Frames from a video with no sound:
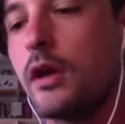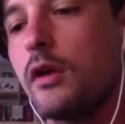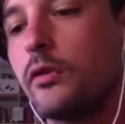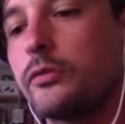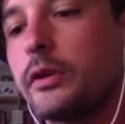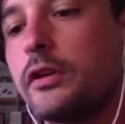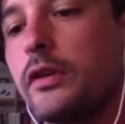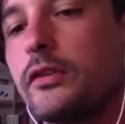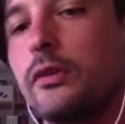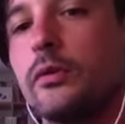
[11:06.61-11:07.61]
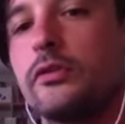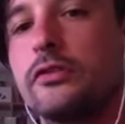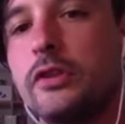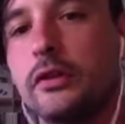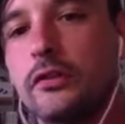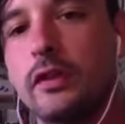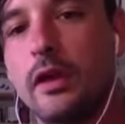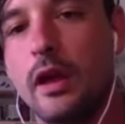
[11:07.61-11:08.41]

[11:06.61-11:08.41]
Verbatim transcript: was because it was just